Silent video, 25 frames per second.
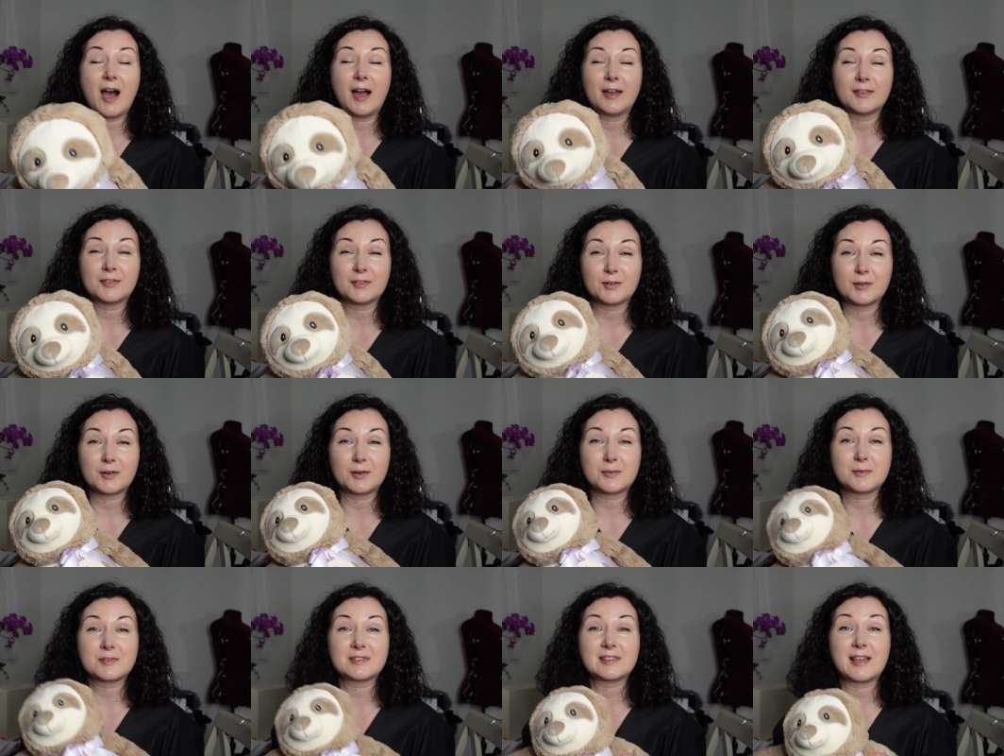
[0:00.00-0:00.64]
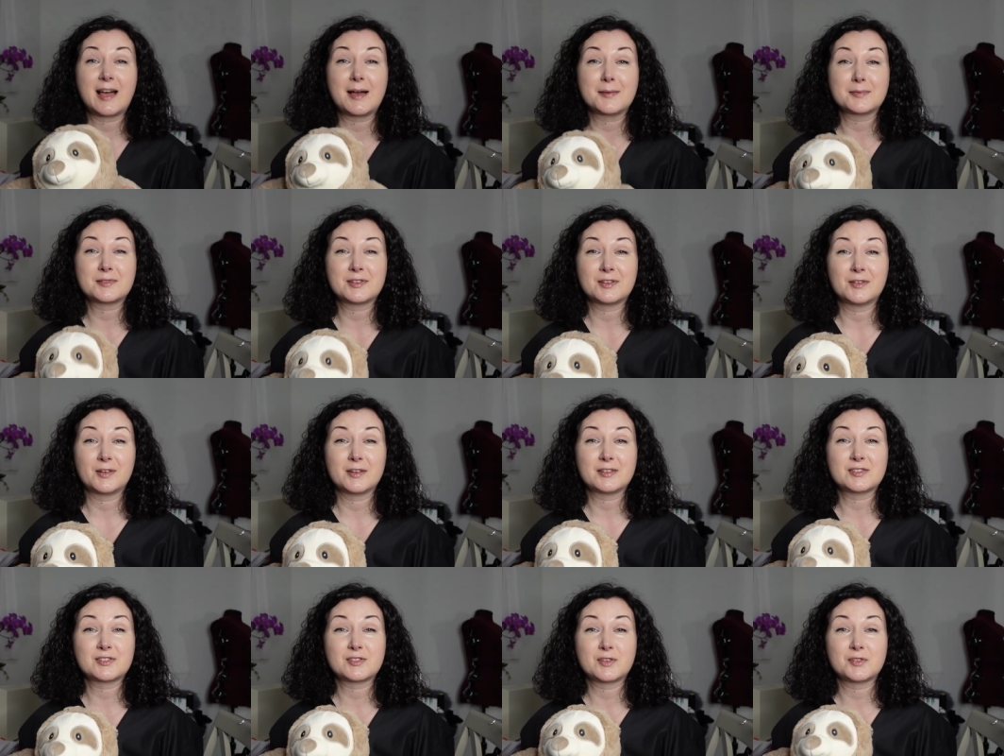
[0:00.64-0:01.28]
I thought it was
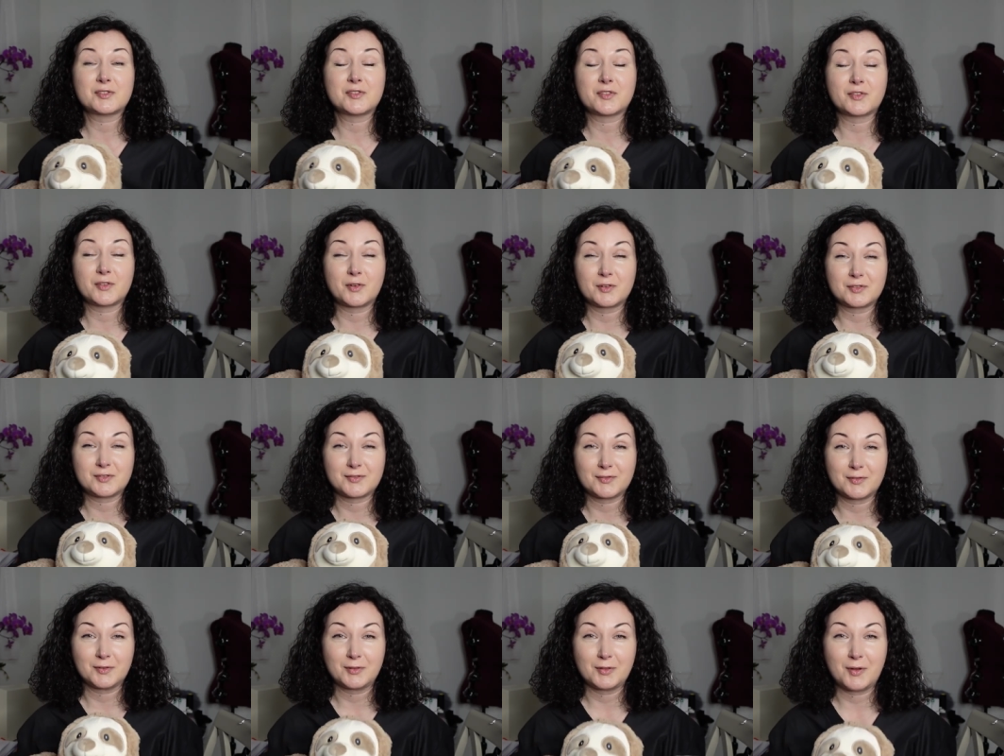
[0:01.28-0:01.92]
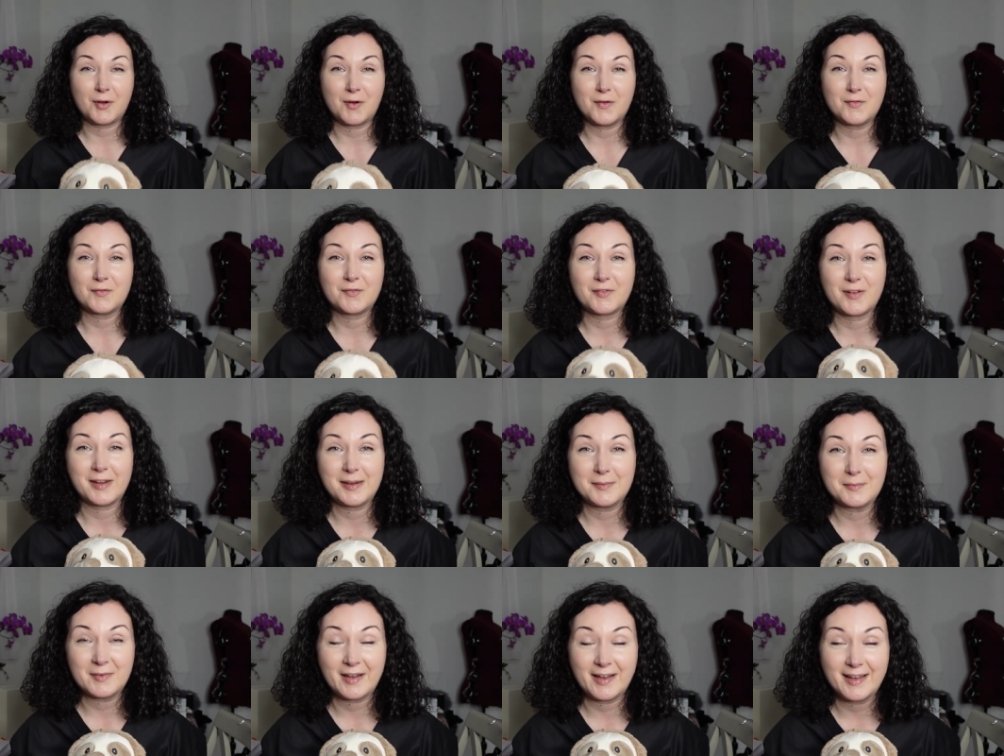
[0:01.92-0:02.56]
absolutely so thoughtful of
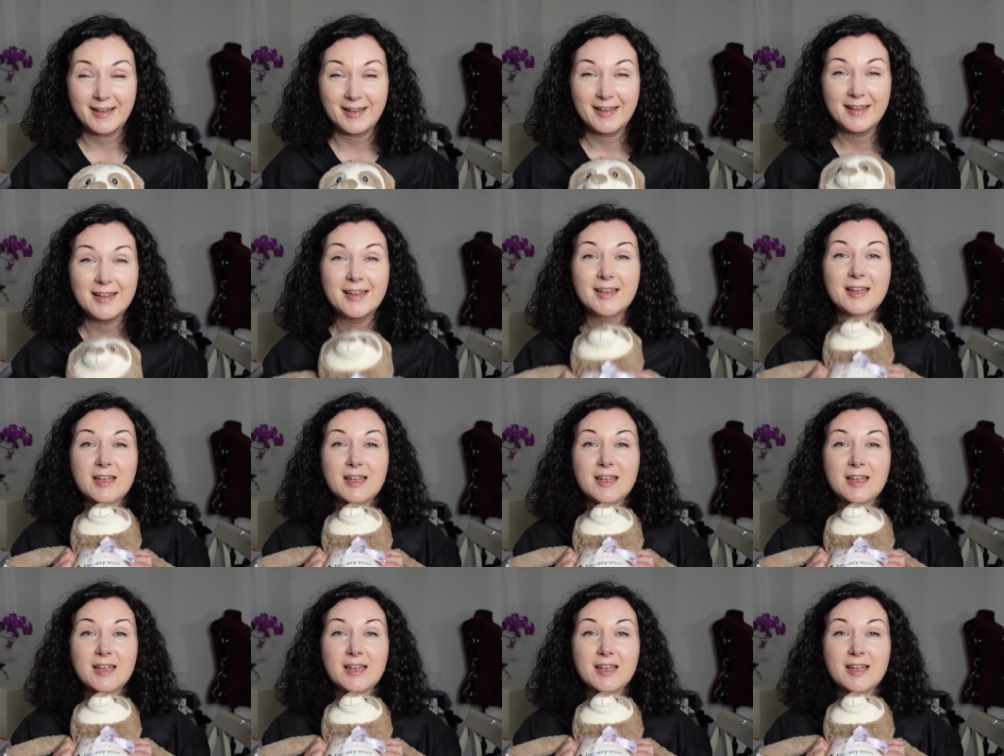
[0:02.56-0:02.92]
Rima.